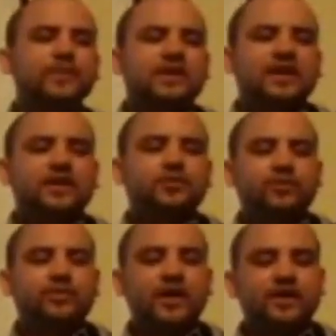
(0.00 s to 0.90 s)
And we're
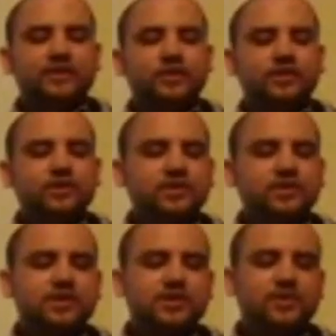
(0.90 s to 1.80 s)
ready to learn to
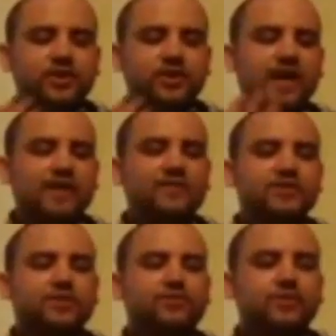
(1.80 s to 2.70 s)
see what you have in store
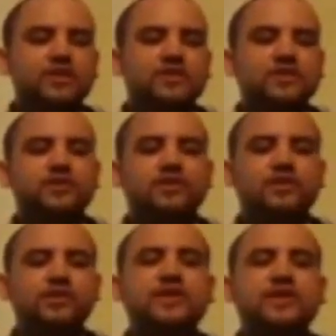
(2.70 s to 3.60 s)
for us in order to use
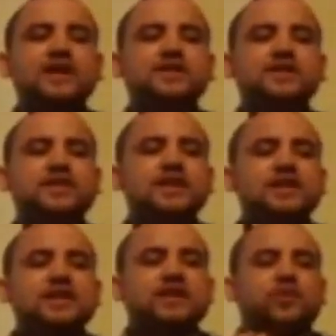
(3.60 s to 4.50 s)
that as a
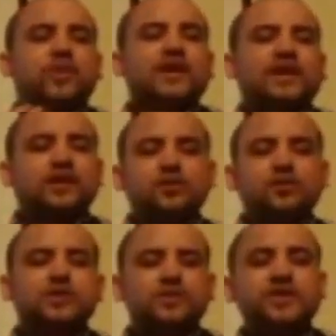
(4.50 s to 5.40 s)
way to get closer in
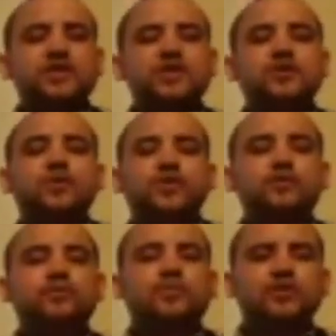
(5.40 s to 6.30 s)
relationship with you
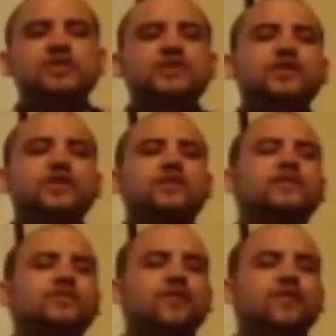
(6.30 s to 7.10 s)
personally, Lord Heavenly Father.